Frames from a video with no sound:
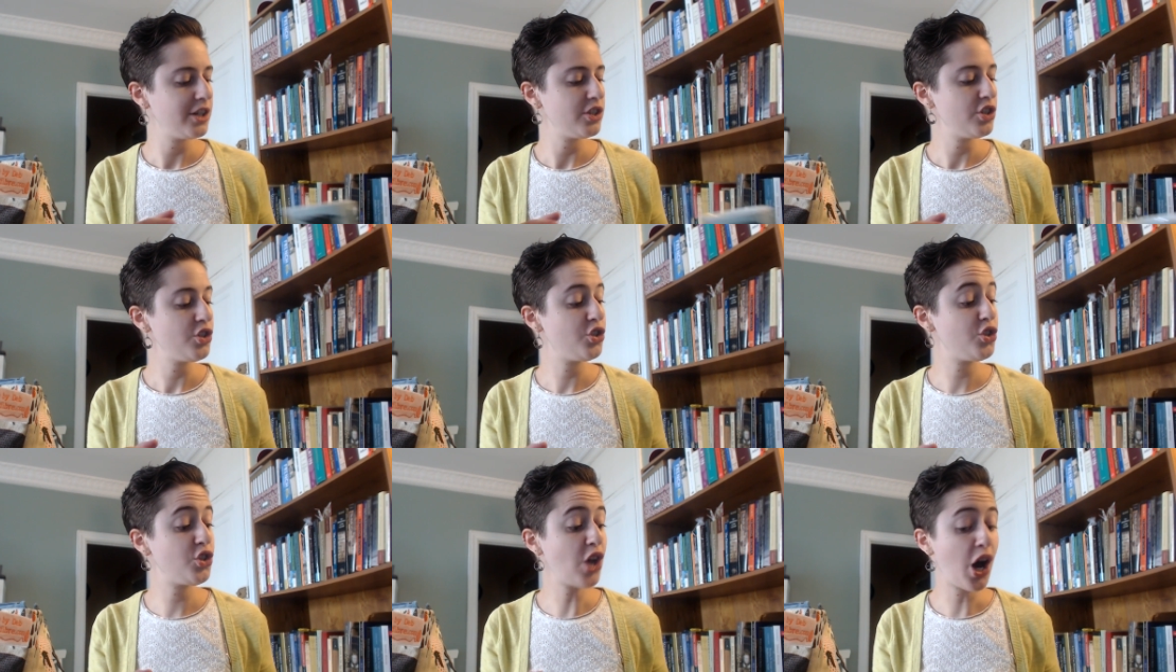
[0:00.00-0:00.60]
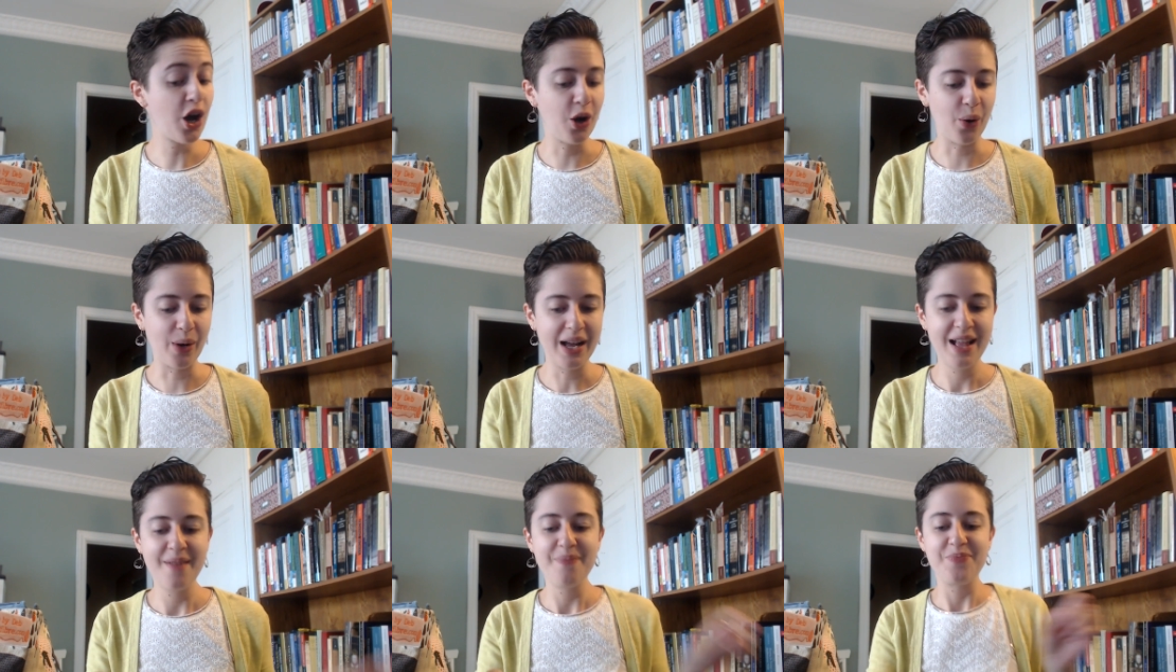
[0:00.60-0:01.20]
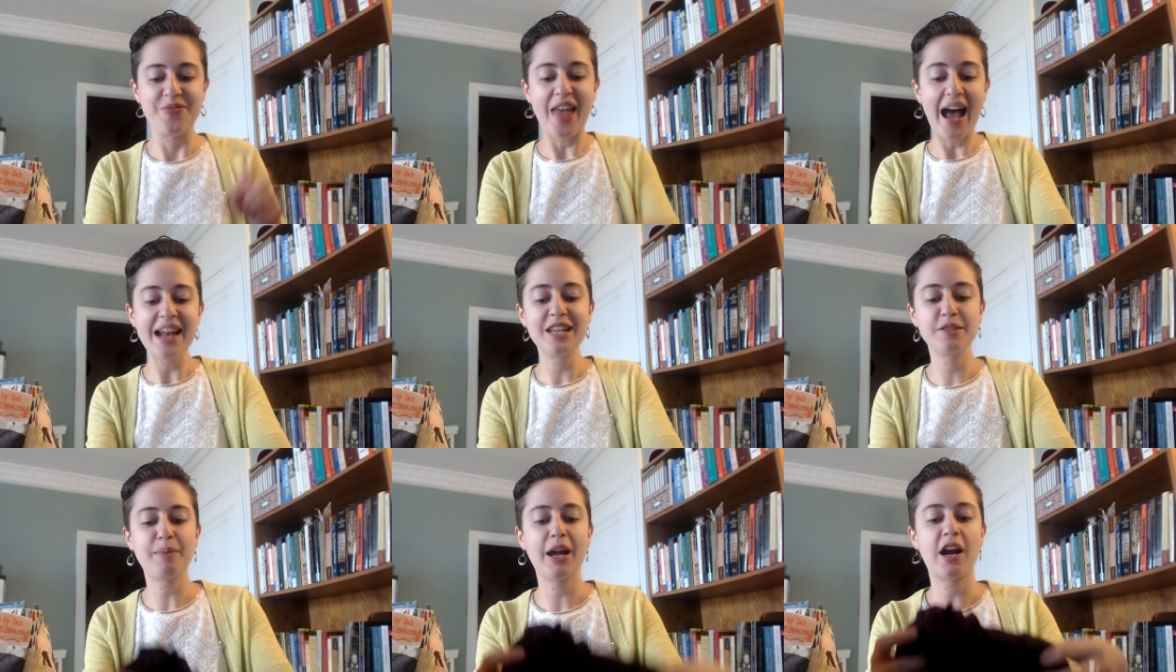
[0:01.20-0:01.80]
So that
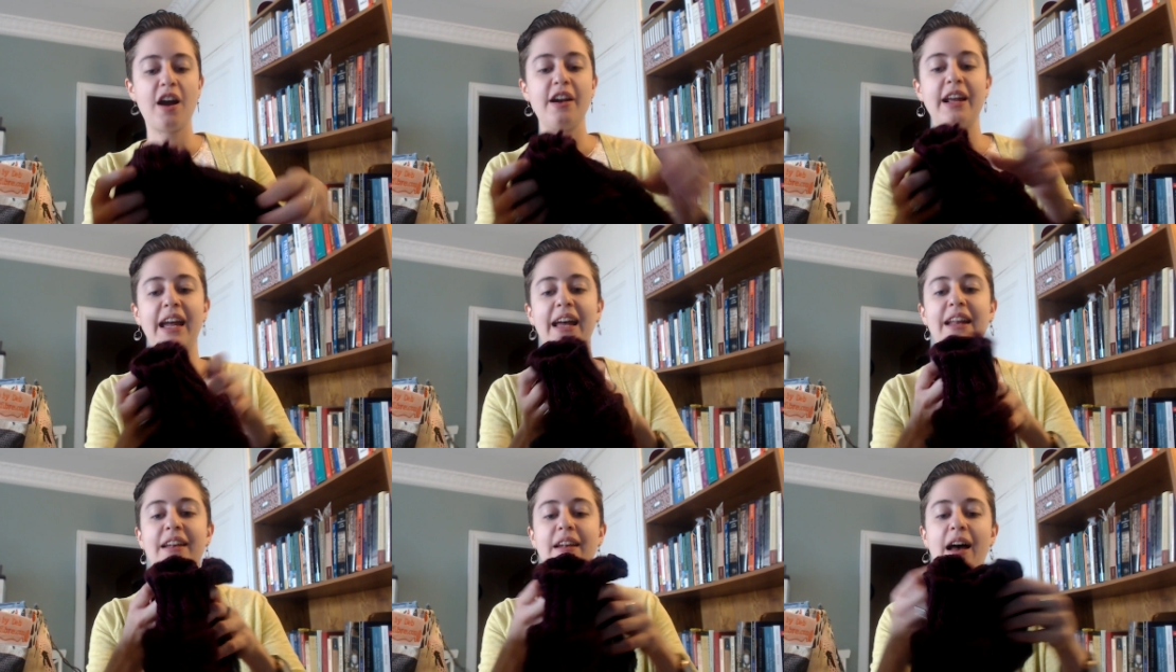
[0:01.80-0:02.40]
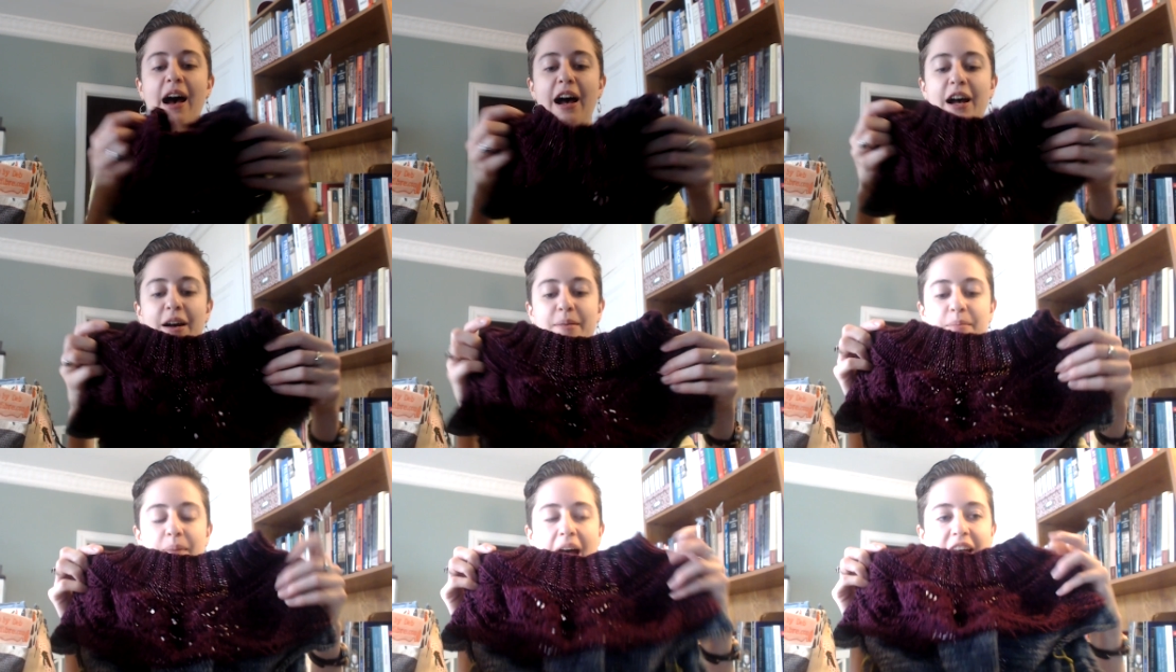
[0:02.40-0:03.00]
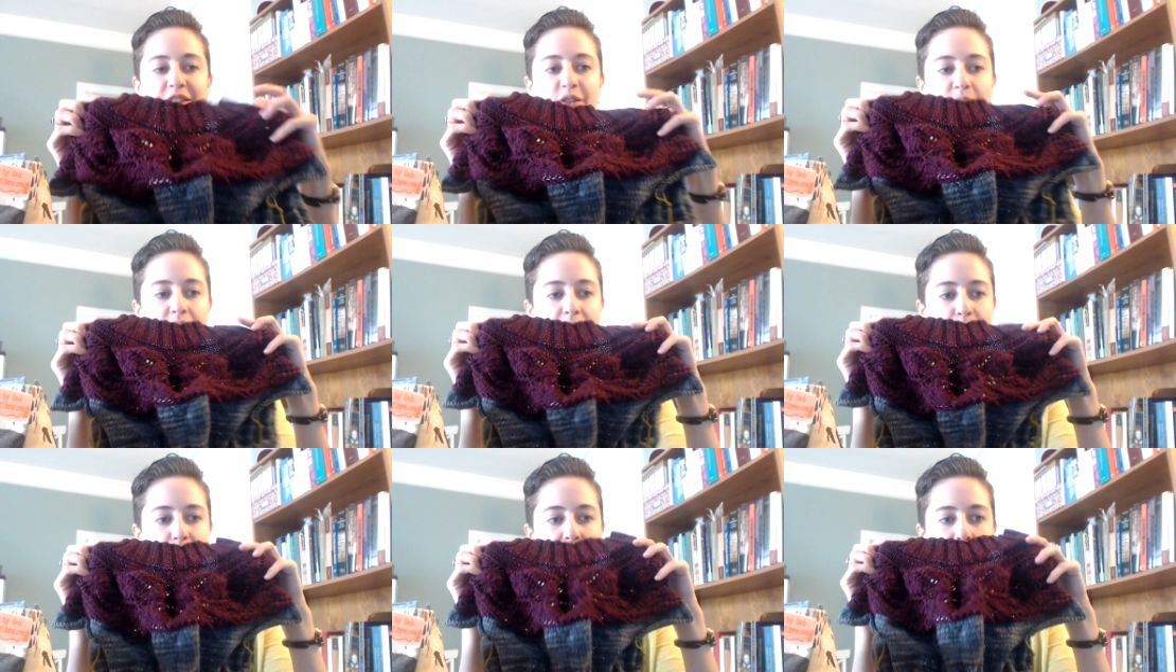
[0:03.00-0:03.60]
is my cardigan. Um, as you
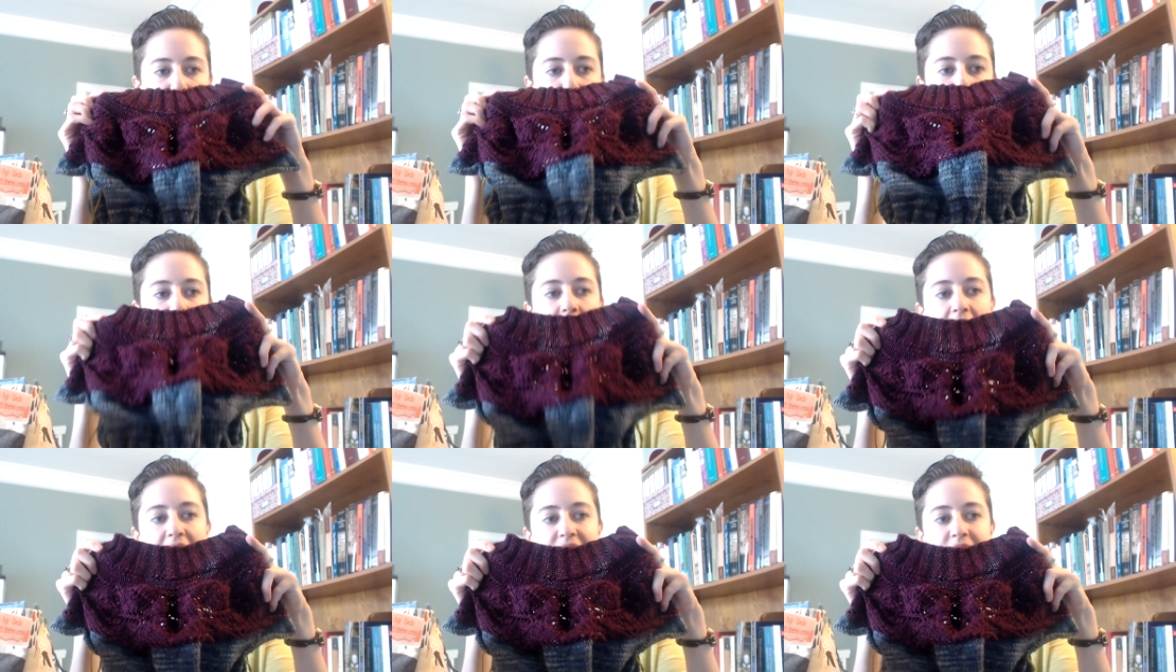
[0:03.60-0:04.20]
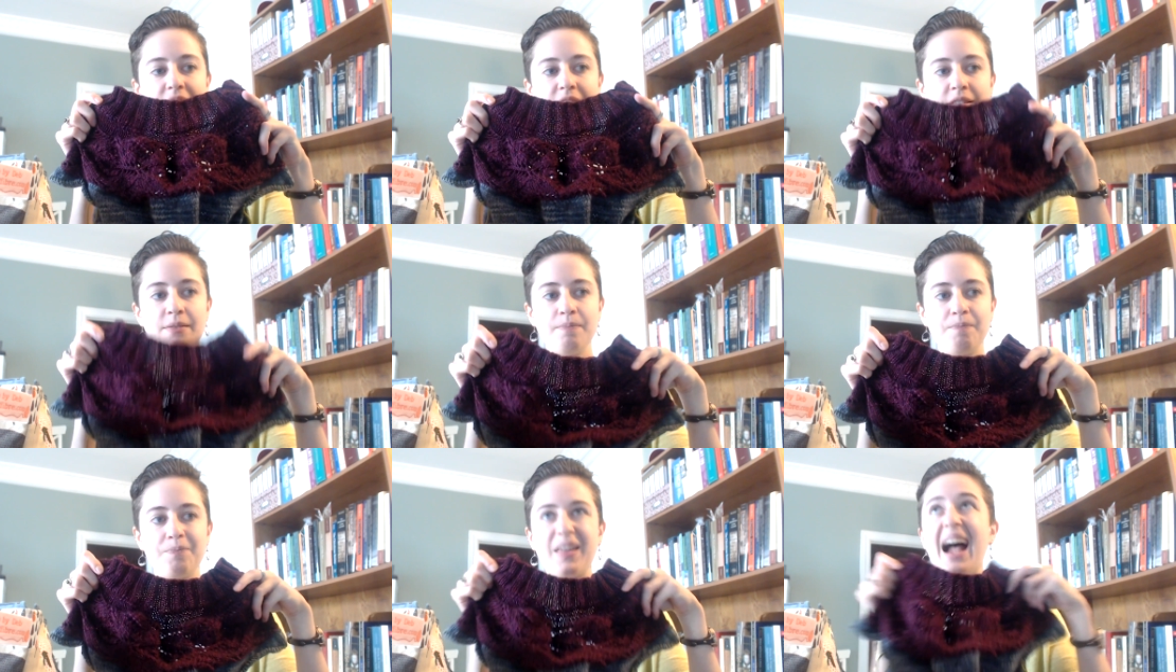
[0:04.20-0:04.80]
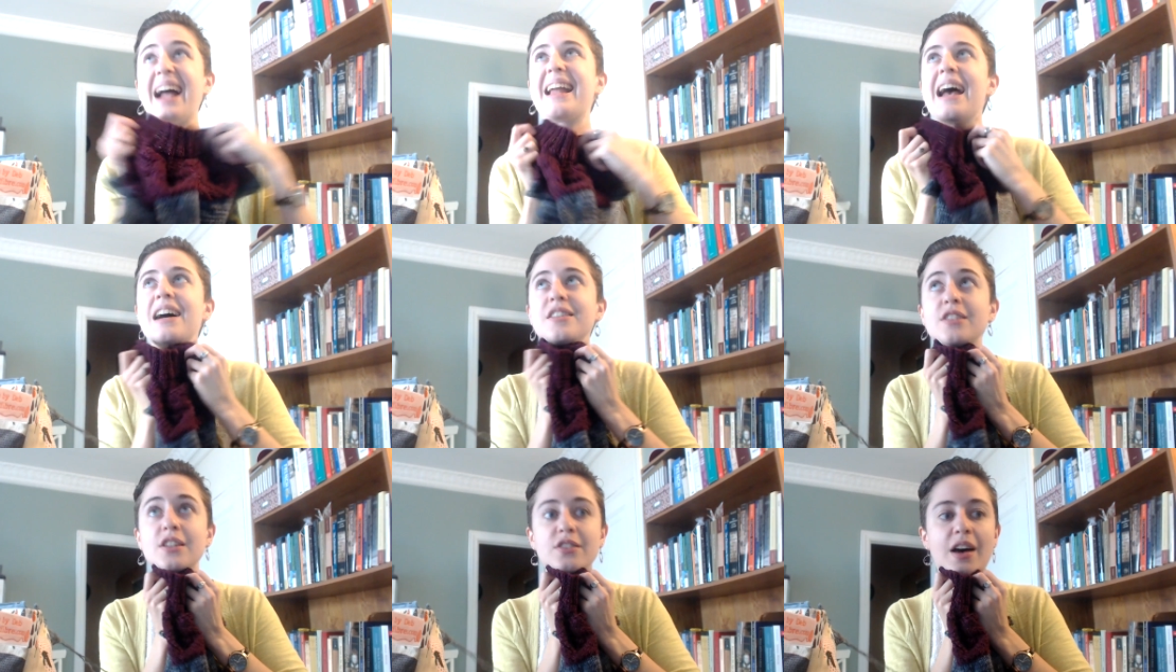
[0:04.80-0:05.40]
can probably guess, I
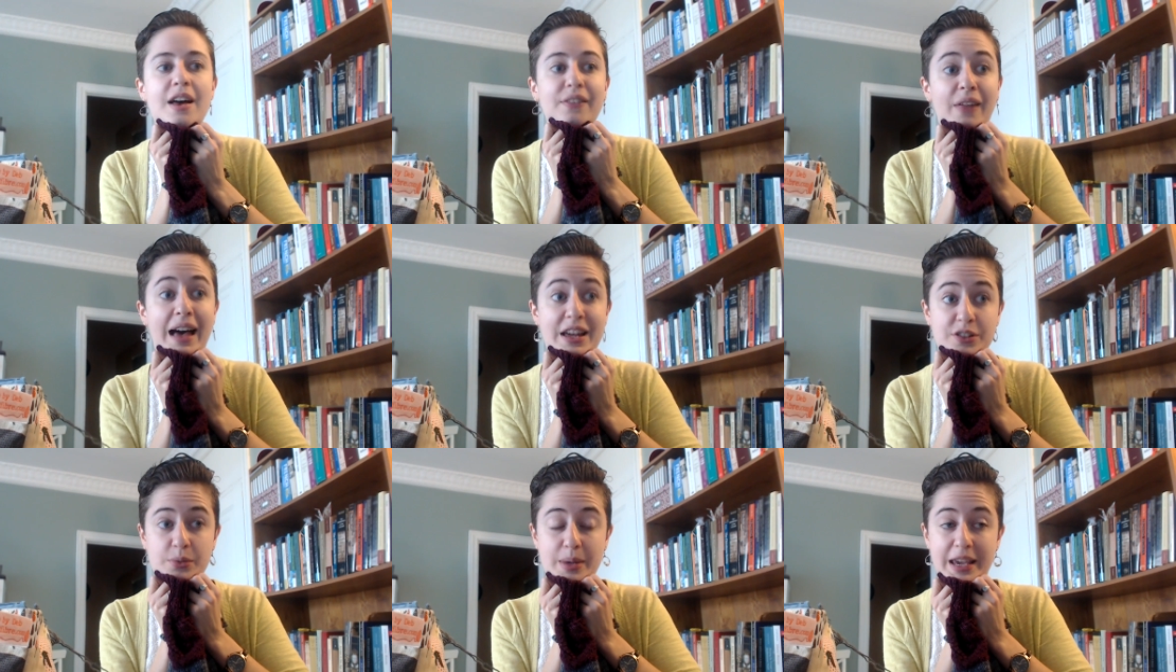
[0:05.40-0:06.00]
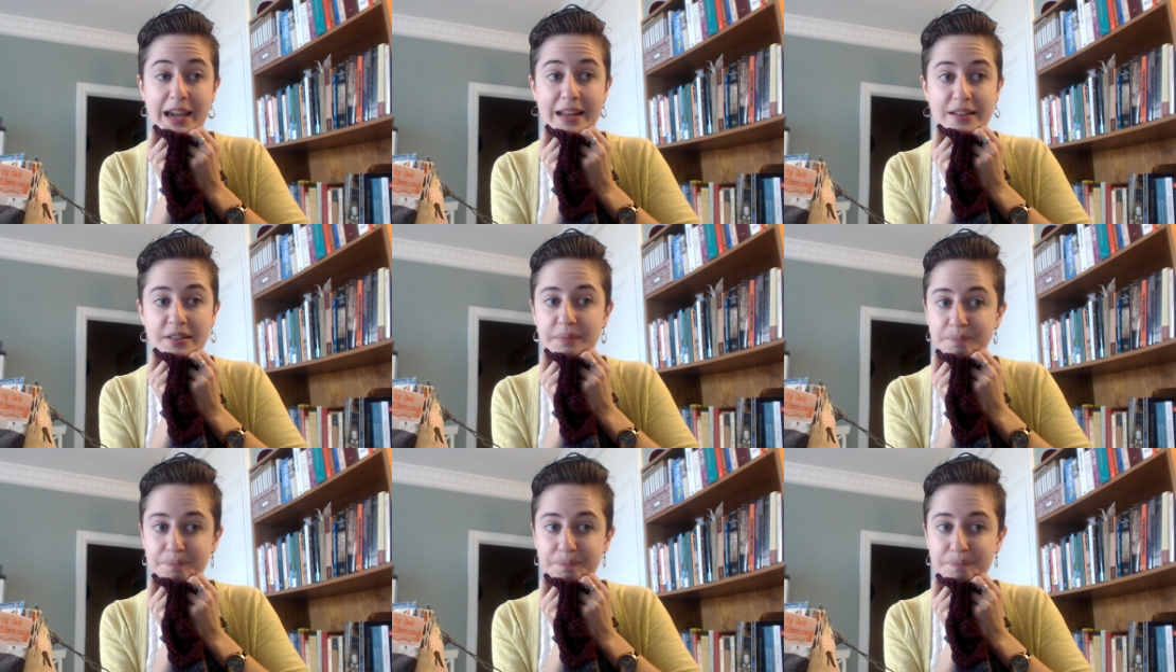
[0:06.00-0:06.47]
cast this on last weekend.